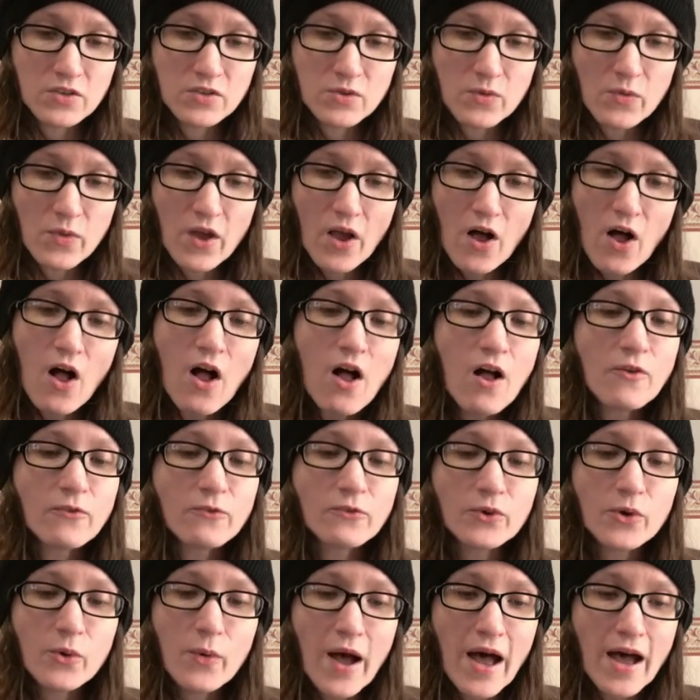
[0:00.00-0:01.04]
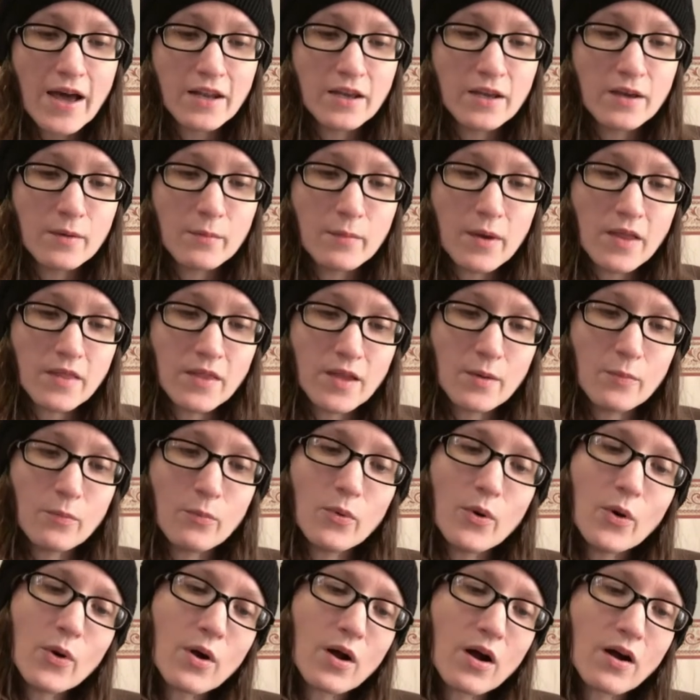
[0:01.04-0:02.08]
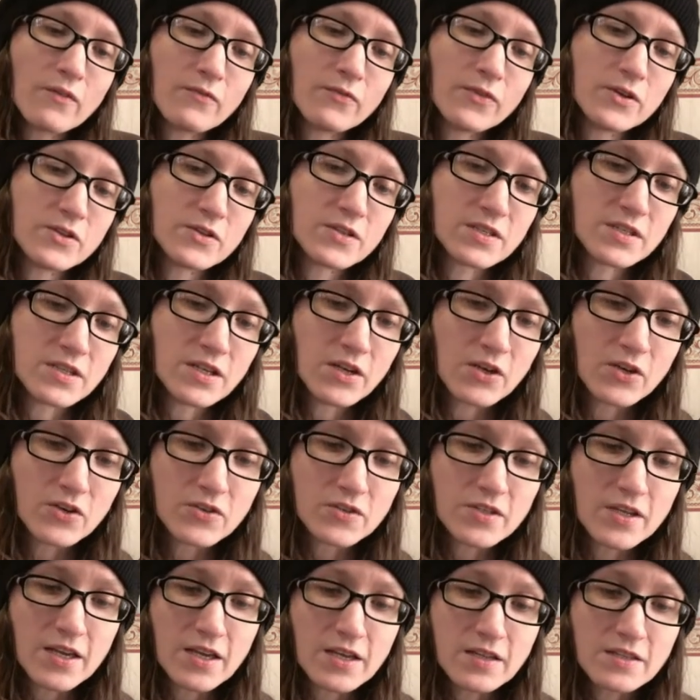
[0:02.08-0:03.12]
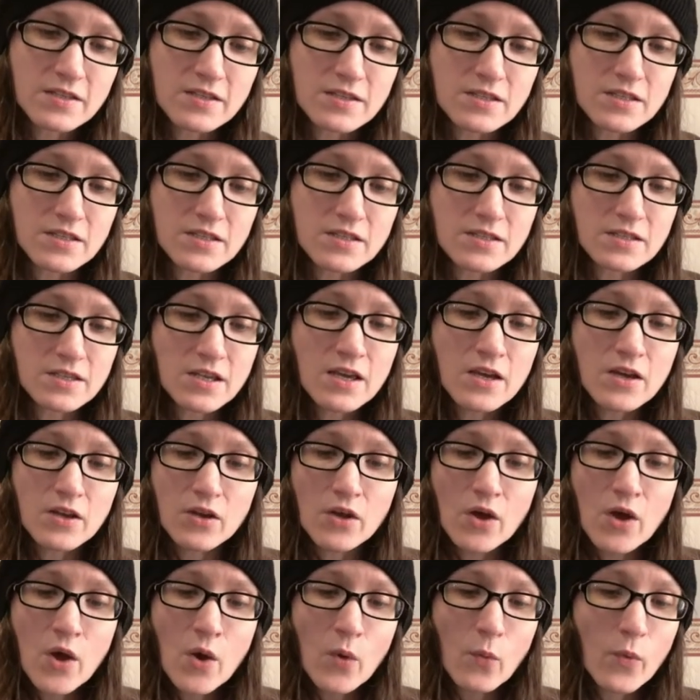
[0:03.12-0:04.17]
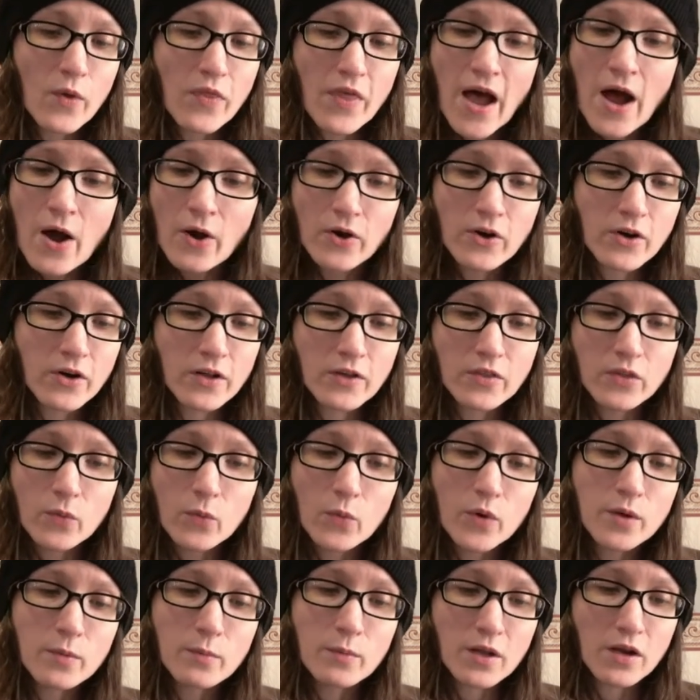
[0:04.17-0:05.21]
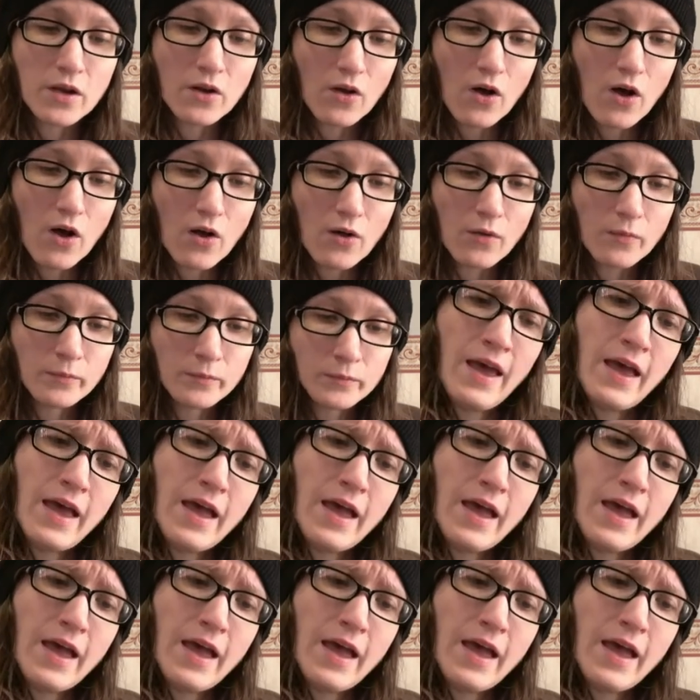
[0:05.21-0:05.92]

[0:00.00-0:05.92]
so they all flew at him, and they broke off their stingers against the tin without hurting the woodman at all.